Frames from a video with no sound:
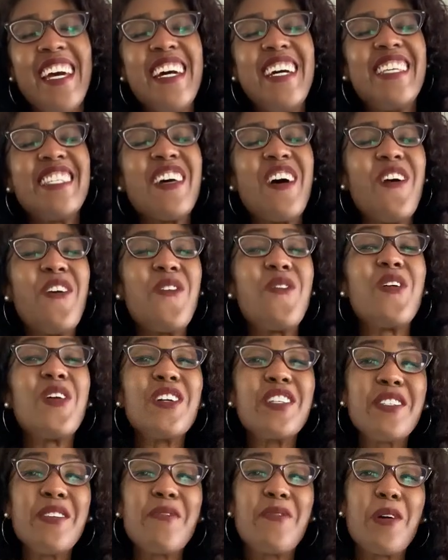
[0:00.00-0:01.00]
So
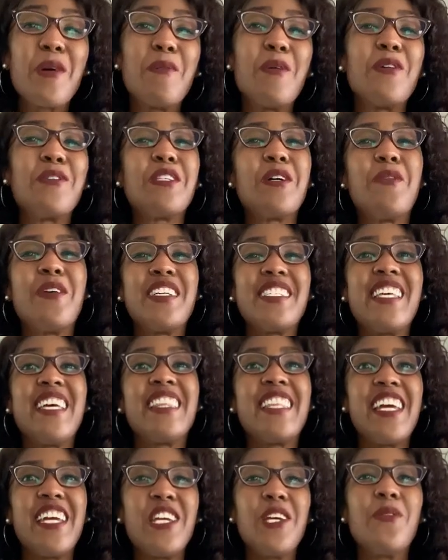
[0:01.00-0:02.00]
first and foremost, I want to say
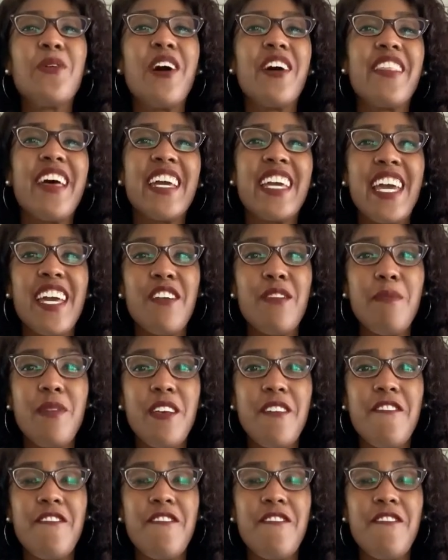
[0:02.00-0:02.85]
thank you all that gave me